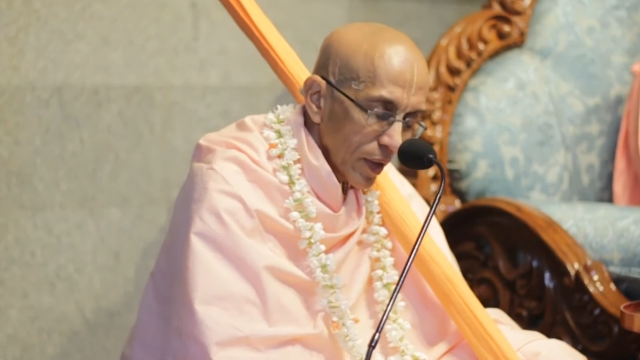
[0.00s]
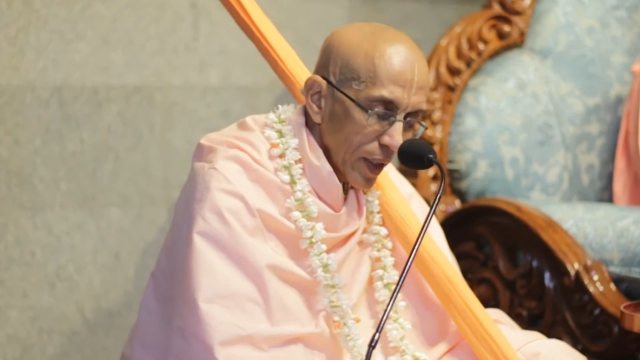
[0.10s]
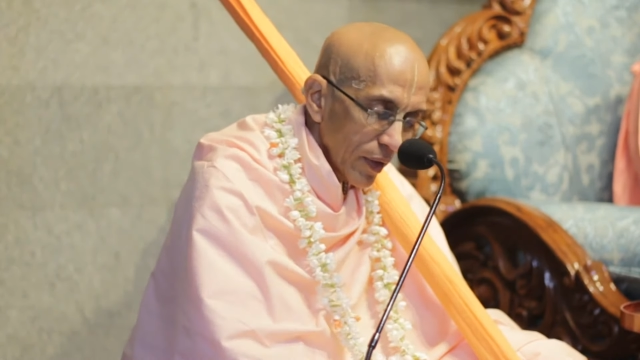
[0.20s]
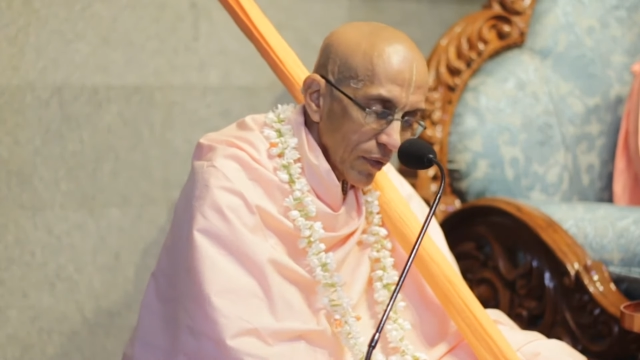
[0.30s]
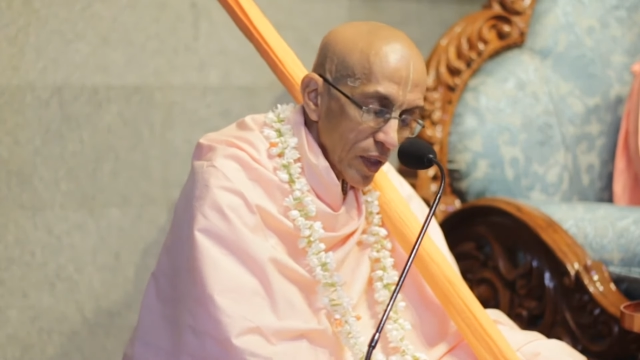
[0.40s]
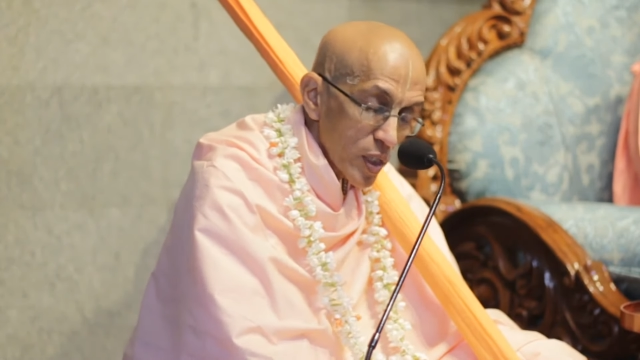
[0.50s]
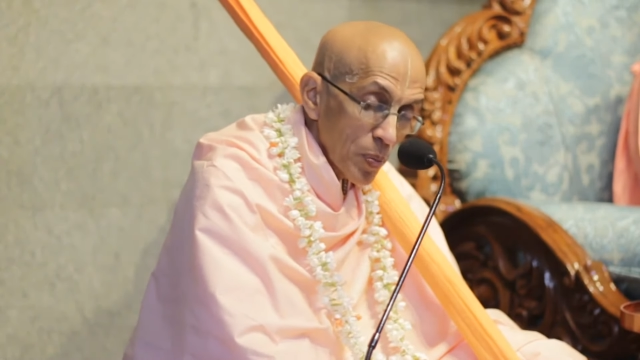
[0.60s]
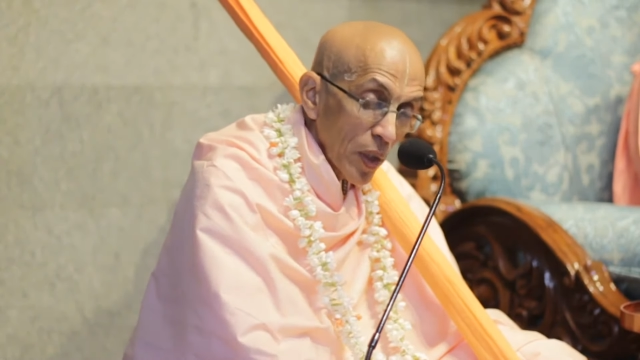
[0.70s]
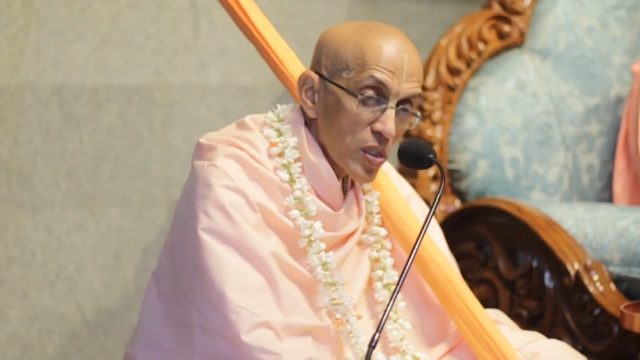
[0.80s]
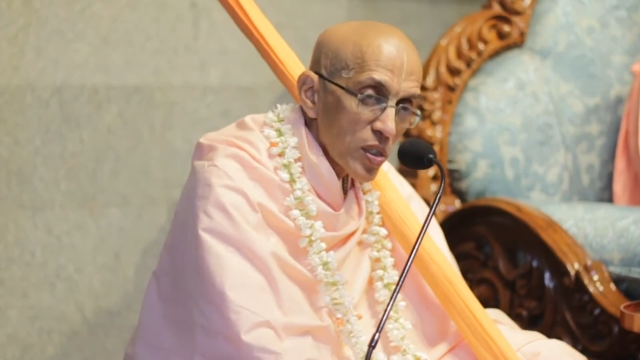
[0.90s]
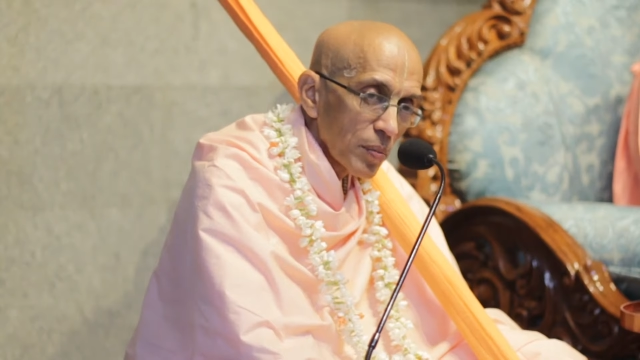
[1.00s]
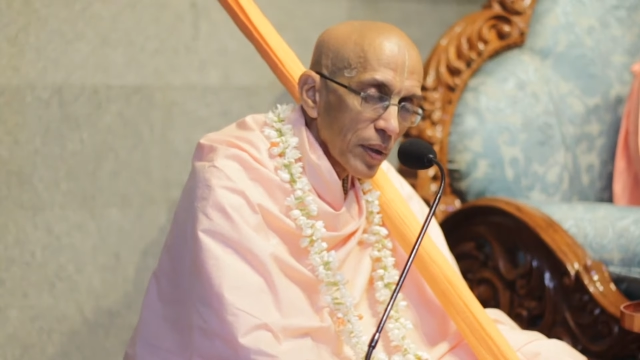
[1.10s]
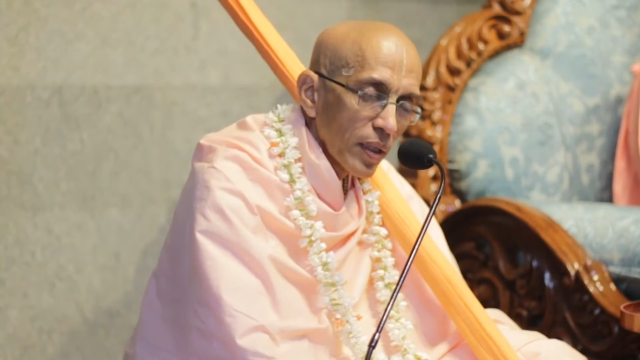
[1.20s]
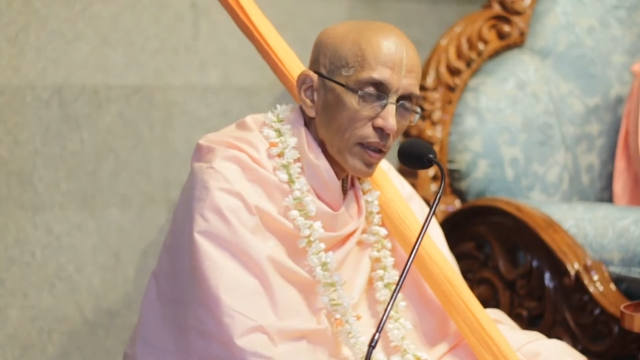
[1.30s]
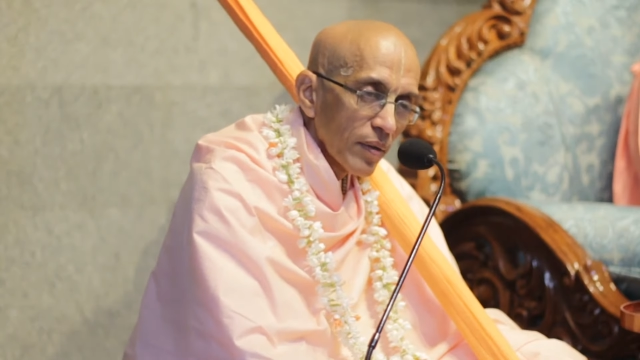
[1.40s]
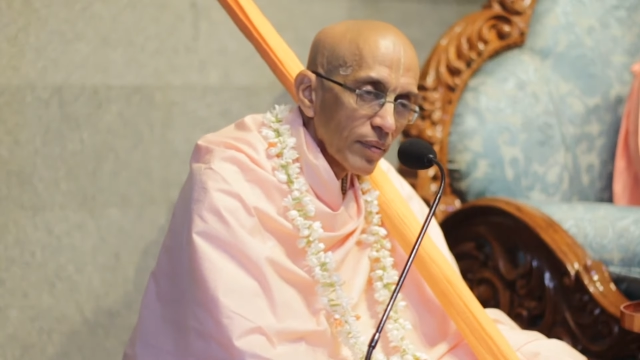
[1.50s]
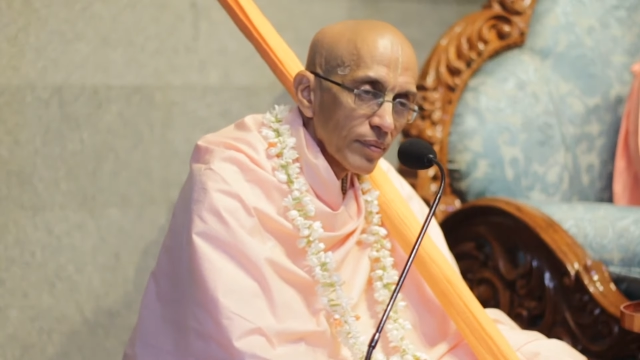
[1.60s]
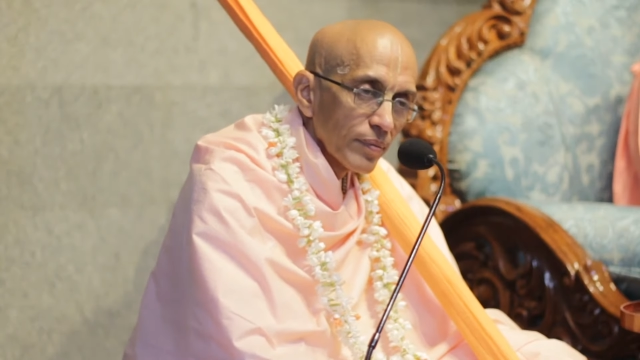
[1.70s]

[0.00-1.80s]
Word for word: in responsible